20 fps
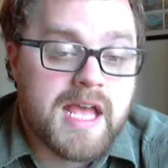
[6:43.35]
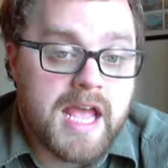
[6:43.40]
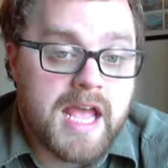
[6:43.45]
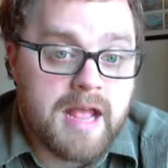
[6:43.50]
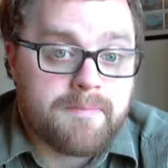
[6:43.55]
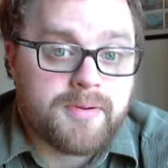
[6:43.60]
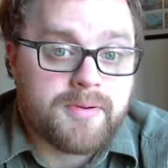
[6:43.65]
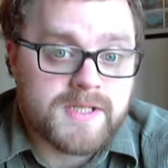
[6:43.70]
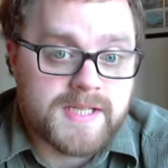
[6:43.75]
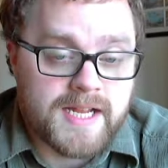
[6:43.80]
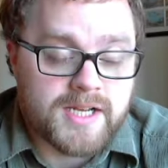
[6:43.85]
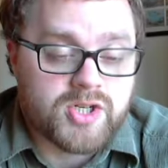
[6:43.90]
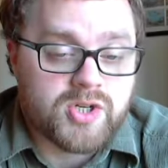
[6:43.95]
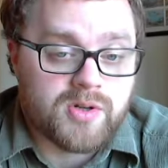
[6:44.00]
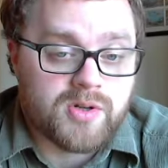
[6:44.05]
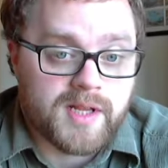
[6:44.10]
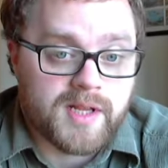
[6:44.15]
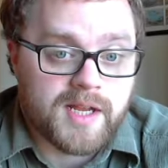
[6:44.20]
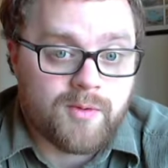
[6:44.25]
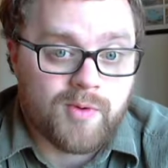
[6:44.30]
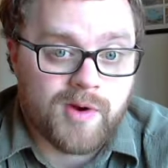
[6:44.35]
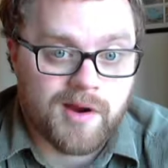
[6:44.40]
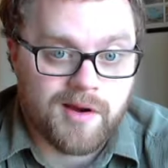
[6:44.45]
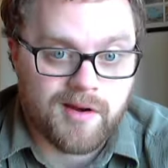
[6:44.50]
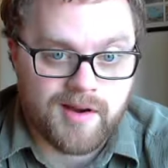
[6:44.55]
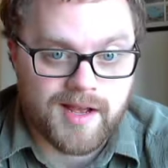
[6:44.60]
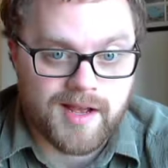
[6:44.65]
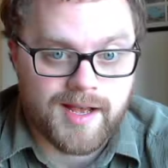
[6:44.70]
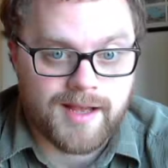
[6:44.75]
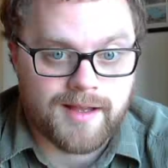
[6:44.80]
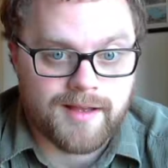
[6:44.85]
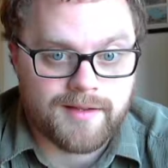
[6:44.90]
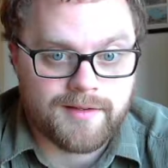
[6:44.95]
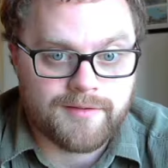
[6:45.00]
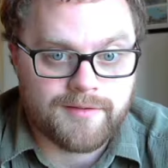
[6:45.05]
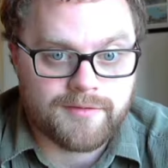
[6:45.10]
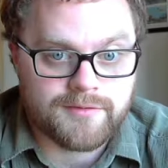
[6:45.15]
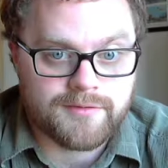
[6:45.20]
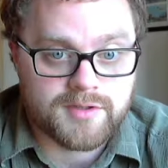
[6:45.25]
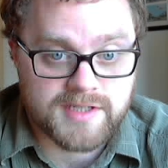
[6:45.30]
and potentially where
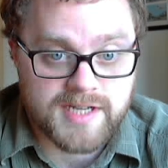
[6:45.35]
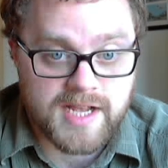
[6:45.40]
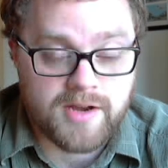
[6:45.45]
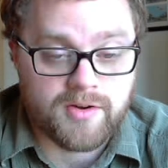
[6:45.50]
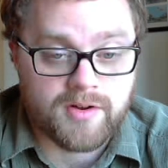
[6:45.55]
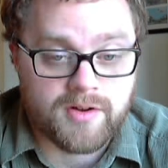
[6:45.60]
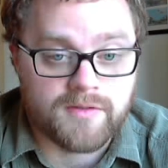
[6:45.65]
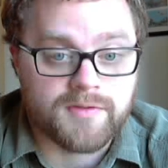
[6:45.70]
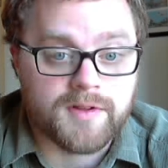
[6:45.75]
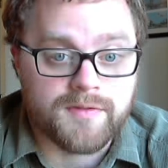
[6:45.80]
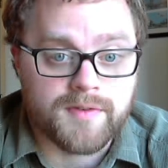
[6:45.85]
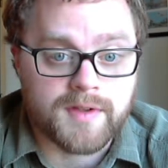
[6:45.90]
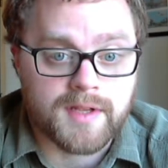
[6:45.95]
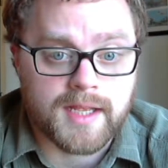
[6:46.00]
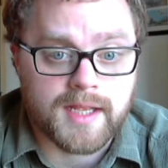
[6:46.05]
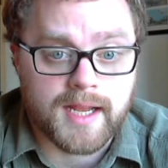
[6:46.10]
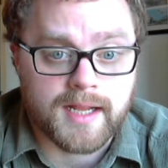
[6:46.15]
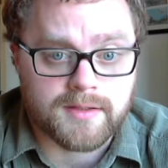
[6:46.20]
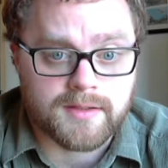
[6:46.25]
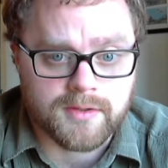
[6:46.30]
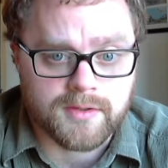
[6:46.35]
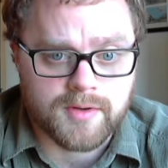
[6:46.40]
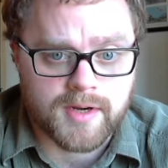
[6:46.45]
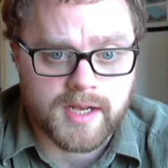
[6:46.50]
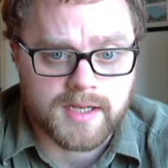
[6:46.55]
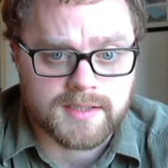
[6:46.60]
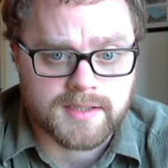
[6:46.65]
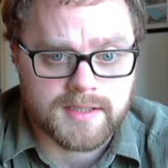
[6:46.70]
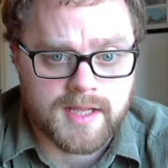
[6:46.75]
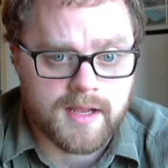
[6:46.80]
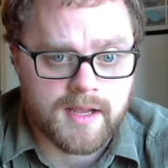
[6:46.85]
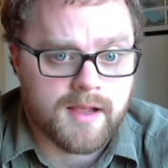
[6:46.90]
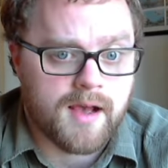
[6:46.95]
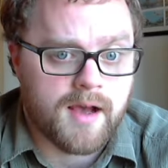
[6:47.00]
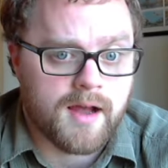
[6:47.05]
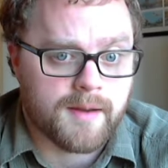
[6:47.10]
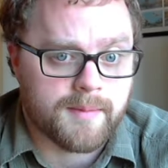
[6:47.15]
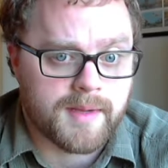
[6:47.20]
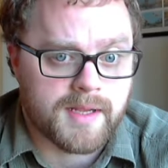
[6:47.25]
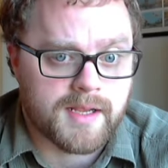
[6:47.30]
standard of living gains across the
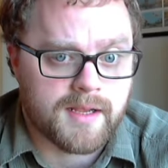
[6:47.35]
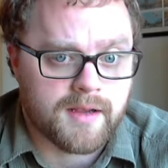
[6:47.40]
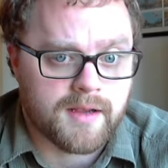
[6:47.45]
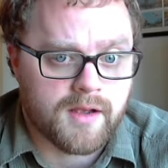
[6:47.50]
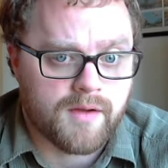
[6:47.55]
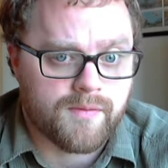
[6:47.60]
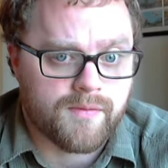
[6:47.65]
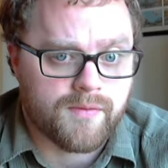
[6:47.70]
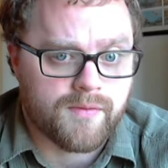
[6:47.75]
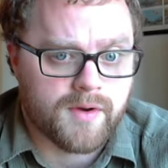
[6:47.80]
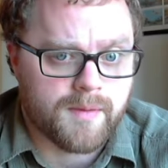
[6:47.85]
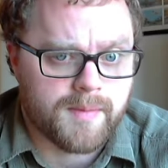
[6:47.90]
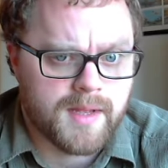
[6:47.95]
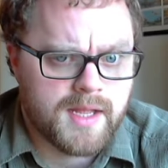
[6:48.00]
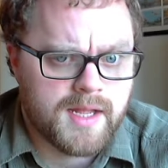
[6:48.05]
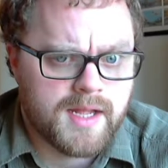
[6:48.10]
economy can come from.